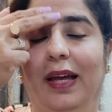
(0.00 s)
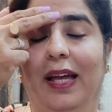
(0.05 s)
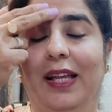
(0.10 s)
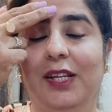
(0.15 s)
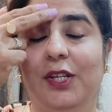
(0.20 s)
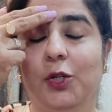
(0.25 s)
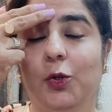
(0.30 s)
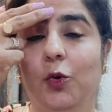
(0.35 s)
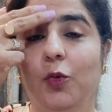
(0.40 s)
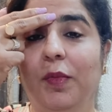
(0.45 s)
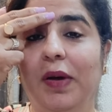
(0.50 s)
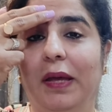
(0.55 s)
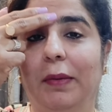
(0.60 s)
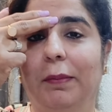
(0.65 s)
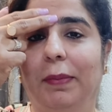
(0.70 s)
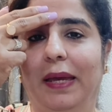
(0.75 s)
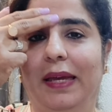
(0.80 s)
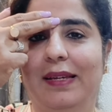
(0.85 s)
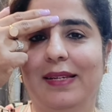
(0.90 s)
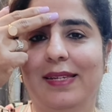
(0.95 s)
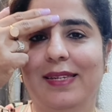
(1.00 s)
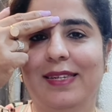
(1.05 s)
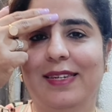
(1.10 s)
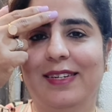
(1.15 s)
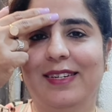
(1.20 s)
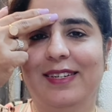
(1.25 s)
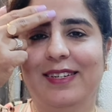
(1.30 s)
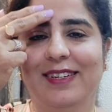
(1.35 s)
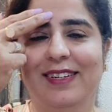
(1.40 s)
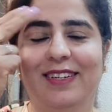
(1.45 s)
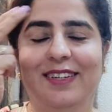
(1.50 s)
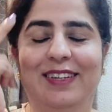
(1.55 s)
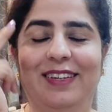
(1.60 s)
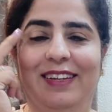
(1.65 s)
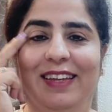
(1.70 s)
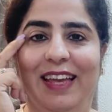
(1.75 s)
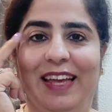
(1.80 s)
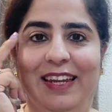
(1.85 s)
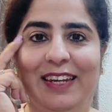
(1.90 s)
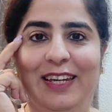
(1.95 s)
I'll do my best
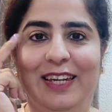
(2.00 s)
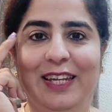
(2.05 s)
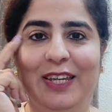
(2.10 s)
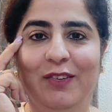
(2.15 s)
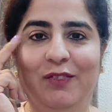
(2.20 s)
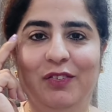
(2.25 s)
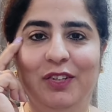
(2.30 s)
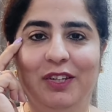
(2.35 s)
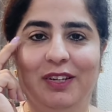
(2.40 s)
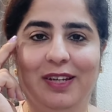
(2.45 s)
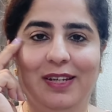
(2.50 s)
and leave the